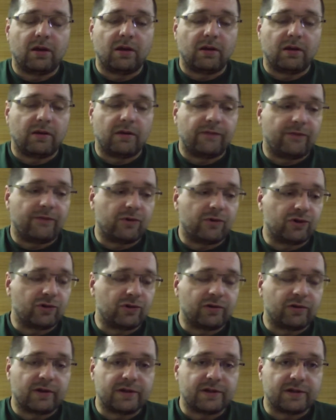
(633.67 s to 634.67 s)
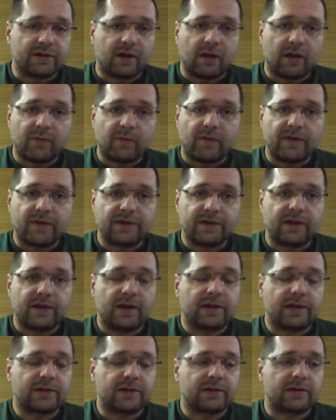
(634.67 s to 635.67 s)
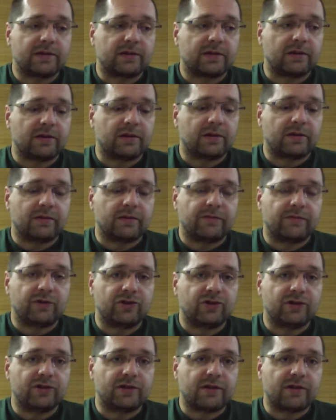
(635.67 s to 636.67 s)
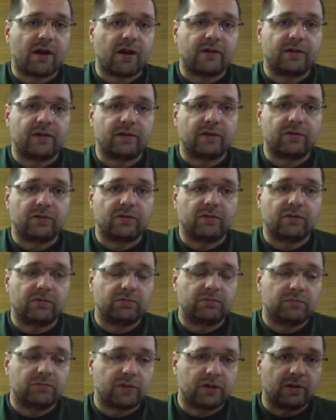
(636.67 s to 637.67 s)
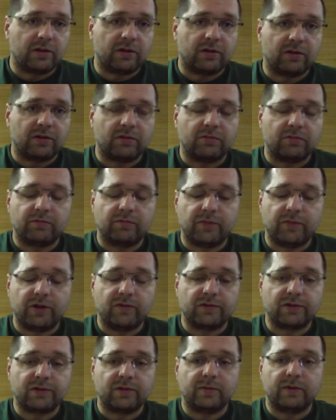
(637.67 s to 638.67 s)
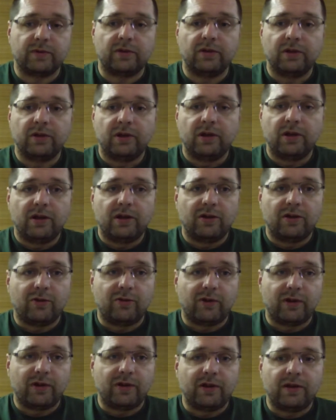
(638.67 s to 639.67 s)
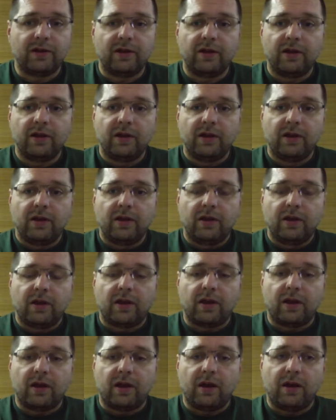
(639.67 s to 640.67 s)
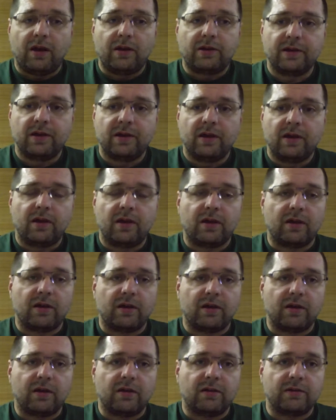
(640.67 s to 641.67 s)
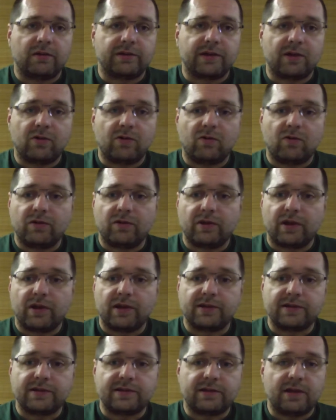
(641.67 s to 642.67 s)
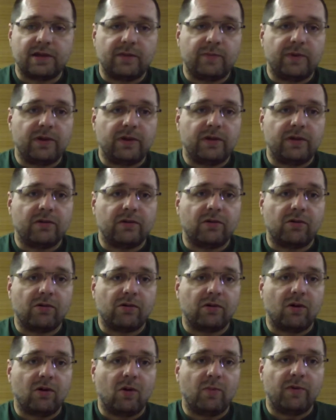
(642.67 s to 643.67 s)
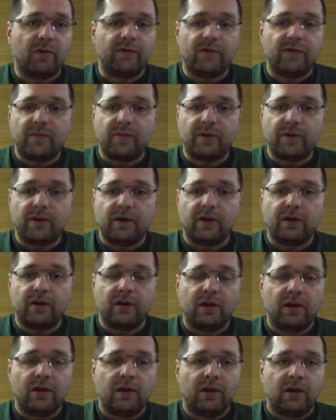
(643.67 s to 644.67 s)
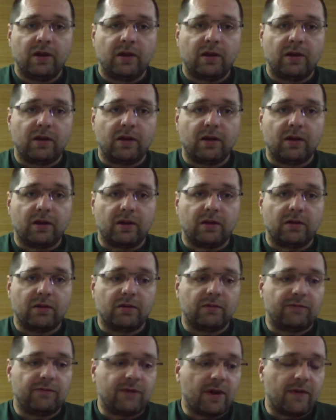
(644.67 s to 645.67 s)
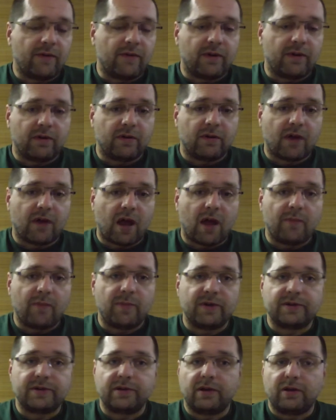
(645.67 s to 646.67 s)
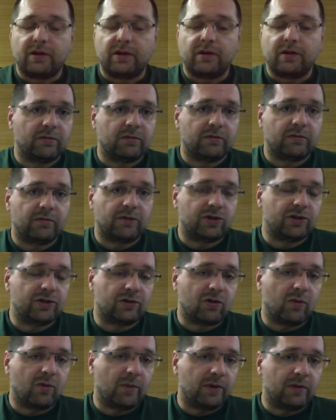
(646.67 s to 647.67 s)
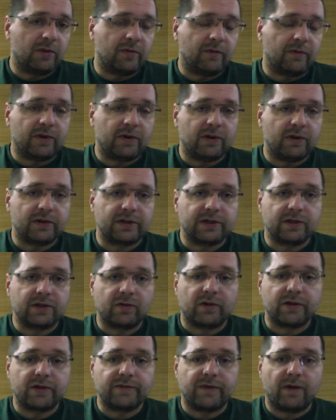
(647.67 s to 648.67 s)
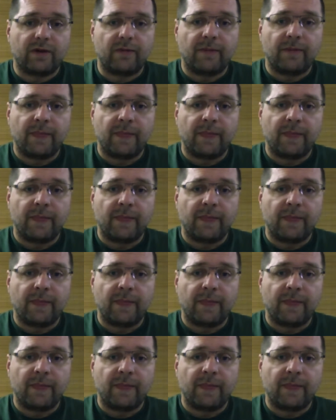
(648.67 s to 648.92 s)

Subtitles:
For sure, there's a IPv6, which is starting to be usable already, and secured SSTP or OpenVPN. We have a IPsec, which is compatible with a Cisco as well.